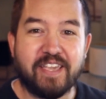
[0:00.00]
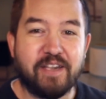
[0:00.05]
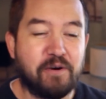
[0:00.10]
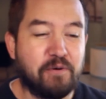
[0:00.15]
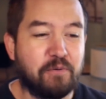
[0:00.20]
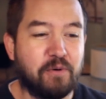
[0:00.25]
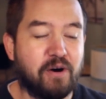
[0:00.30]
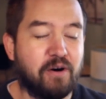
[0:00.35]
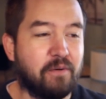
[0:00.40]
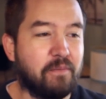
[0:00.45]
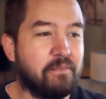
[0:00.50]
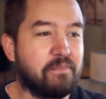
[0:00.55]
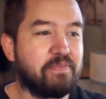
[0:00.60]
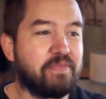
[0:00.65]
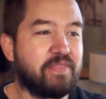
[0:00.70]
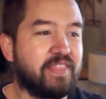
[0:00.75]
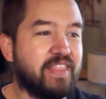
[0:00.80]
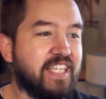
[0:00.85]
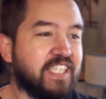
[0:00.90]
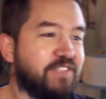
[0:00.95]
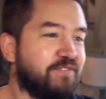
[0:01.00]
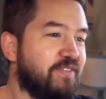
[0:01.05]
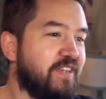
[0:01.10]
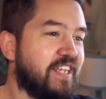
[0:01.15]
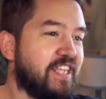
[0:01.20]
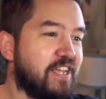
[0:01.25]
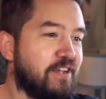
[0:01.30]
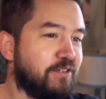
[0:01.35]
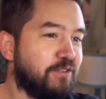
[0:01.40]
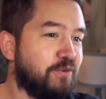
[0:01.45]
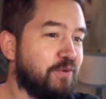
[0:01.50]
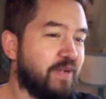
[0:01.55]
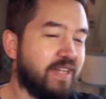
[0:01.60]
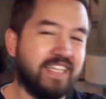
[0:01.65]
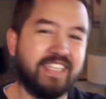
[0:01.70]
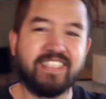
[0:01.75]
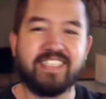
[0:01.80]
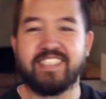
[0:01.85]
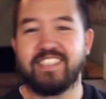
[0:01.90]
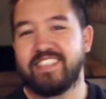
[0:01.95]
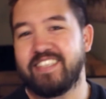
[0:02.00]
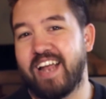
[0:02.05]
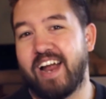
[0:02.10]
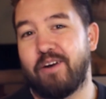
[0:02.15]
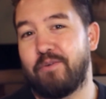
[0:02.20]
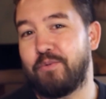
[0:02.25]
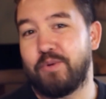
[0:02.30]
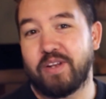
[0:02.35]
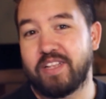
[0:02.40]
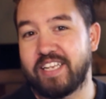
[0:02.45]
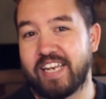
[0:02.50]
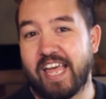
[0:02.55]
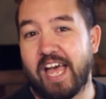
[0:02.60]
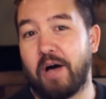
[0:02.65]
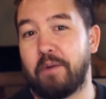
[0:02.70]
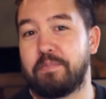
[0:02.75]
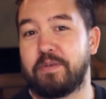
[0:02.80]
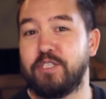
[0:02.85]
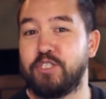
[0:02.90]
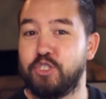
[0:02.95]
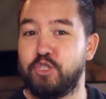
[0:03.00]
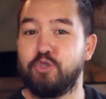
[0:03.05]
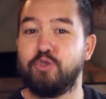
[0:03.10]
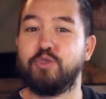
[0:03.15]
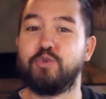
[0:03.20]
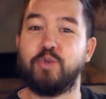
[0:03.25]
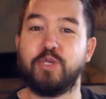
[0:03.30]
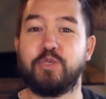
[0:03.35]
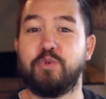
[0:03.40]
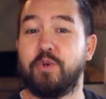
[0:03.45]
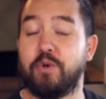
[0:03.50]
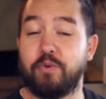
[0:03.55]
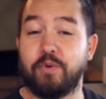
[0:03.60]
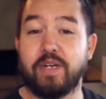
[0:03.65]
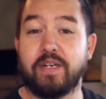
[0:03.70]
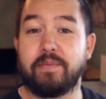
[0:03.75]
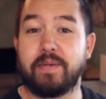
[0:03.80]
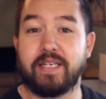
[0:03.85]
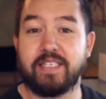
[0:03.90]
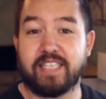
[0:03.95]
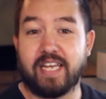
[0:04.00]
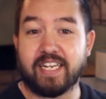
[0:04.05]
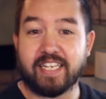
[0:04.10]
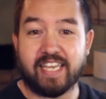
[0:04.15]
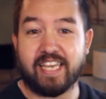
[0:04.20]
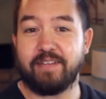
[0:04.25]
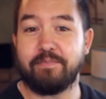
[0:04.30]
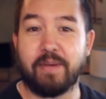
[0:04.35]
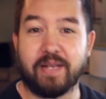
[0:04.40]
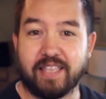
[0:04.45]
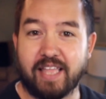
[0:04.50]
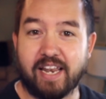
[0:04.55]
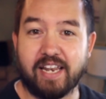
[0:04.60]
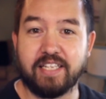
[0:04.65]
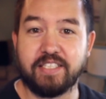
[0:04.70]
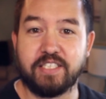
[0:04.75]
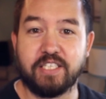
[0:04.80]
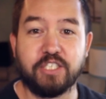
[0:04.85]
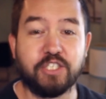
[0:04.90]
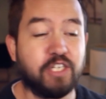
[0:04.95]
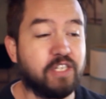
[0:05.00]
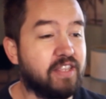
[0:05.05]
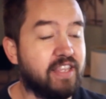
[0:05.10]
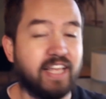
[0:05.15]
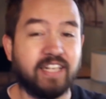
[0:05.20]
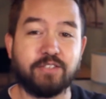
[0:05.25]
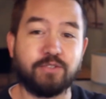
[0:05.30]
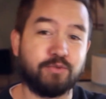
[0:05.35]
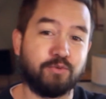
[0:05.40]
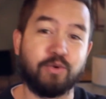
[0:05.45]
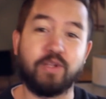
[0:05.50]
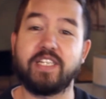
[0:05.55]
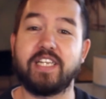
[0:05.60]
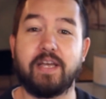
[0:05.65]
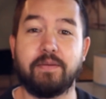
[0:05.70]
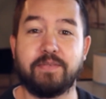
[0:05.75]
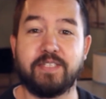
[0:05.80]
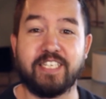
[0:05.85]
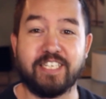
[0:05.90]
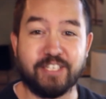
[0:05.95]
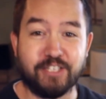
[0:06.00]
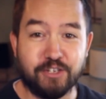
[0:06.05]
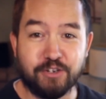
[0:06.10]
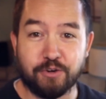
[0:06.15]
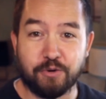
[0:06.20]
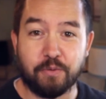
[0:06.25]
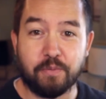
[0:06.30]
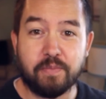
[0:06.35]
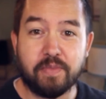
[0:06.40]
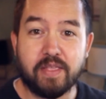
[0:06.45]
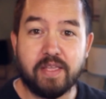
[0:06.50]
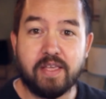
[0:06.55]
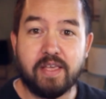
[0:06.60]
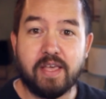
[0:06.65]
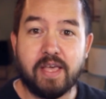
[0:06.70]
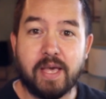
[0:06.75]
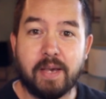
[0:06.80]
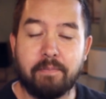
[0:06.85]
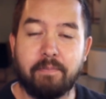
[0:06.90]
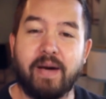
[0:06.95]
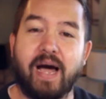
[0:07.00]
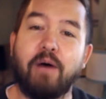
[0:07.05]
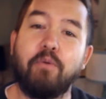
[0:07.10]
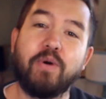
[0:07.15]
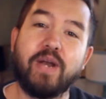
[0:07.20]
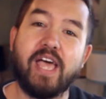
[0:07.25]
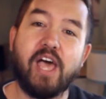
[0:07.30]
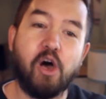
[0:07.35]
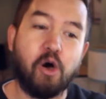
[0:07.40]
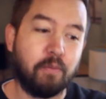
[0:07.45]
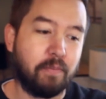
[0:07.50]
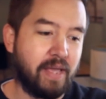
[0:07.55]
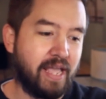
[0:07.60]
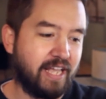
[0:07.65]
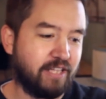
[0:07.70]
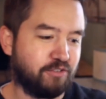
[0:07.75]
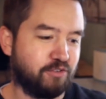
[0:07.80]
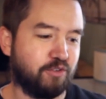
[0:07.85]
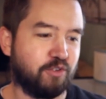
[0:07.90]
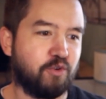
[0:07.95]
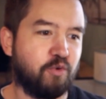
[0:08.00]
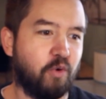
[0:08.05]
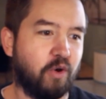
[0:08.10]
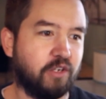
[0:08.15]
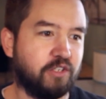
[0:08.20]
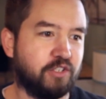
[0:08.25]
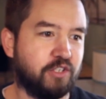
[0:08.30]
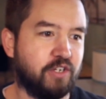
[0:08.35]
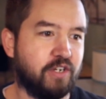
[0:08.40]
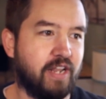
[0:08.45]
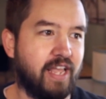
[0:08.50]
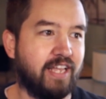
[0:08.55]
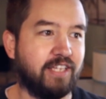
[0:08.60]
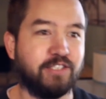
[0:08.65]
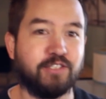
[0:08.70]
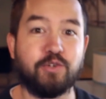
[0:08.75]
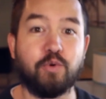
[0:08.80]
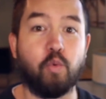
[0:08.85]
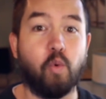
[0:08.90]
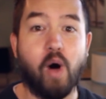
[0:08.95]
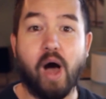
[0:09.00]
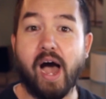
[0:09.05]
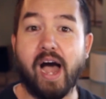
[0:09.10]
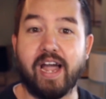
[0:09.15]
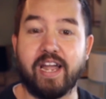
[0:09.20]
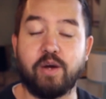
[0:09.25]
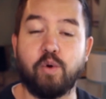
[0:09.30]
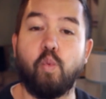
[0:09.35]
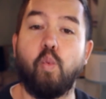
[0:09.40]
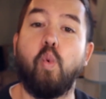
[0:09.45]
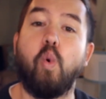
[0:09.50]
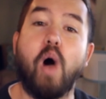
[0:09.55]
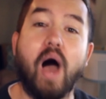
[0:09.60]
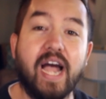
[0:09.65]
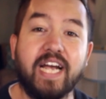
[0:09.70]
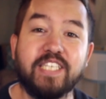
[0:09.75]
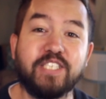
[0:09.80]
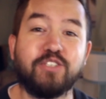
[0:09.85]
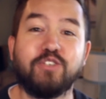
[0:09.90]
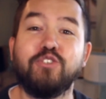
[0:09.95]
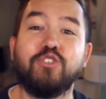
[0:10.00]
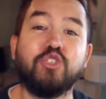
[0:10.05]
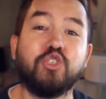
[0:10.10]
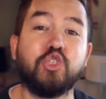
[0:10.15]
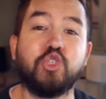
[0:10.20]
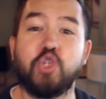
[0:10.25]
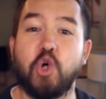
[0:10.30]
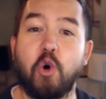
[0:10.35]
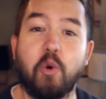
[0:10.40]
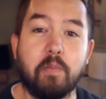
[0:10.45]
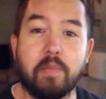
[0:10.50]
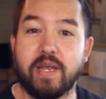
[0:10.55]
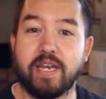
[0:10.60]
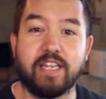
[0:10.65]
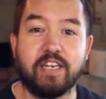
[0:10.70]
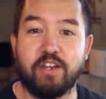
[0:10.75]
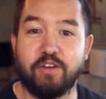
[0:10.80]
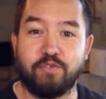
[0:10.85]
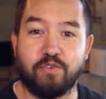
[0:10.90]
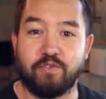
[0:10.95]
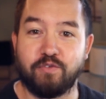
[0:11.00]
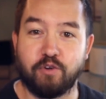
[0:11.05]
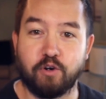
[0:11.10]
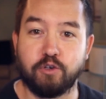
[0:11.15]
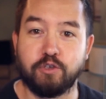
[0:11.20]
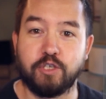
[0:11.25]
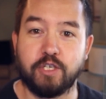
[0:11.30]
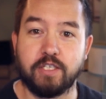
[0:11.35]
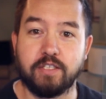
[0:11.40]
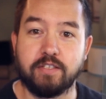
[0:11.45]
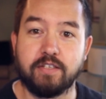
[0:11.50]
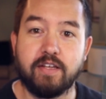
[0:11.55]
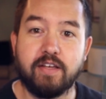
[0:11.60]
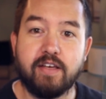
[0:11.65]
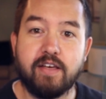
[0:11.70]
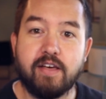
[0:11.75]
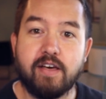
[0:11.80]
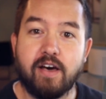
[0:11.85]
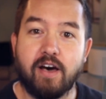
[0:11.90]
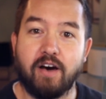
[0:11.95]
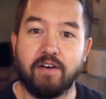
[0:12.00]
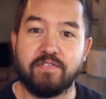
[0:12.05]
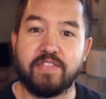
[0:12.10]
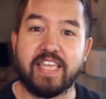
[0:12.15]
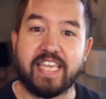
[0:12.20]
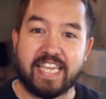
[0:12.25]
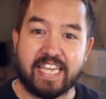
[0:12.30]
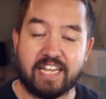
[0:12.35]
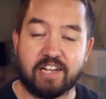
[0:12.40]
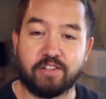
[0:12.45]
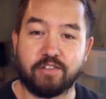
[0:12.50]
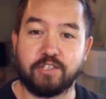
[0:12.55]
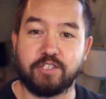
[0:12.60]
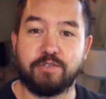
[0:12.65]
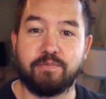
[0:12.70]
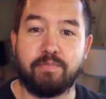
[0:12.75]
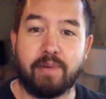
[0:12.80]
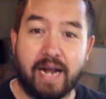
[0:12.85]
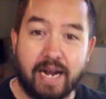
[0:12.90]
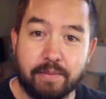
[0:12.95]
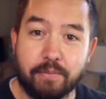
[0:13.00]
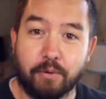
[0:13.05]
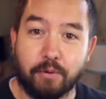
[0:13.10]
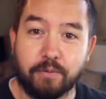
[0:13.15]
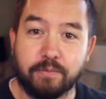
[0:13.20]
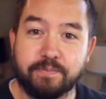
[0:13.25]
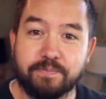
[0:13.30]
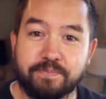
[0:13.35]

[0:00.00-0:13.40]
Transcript: Well, this video is not really to help you choose which one to read because I can't make that decision. That's really up to you. But I want to help answer the question as to why. Why is there so many different versions of the English Bible?